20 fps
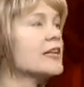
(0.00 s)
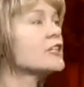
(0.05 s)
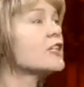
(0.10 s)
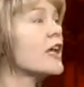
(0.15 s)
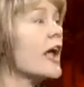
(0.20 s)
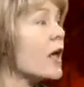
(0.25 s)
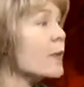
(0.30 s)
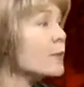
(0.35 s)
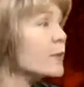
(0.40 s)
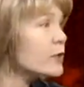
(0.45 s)
to
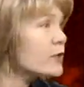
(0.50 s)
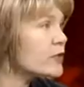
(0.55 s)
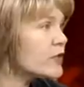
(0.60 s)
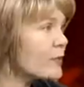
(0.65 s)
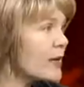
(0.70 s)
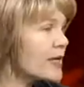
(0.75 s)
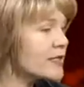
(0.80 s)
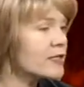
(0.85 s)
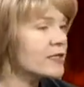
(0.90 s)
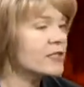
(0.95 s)
help your
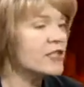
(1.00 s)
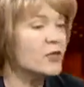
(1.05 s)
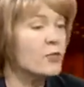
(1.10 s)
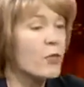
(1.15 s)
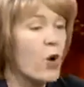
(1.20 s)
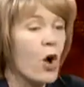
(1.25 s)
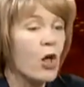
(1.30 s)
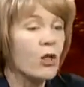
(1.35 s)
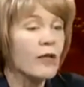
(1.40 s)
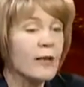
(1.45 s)
domestic
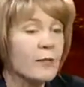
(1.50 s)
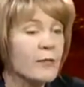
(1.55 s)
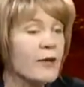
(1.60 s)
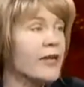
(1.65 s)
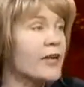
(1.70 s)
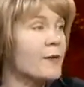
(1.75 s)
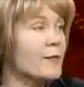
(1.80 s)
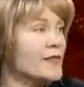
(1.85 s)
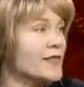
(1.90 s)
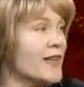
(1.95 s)
small and
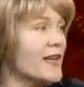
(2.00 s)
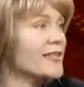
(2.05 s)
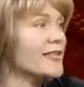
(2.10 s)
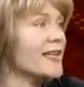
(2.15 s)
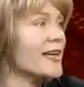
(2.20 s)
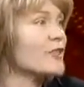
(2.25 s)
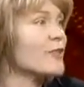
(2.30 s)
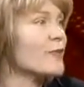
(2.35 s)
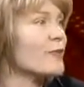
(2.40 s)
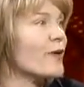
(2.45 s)
medium-sized
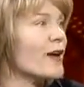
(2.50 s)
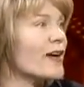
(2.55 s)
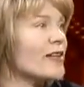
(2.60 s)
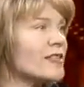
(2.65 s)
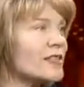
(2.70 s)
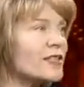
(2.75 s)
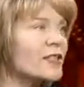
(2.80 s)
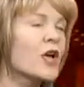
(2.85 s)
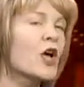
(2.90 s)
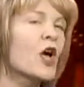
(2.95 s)

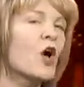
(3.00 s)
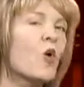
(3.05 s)
enterprises,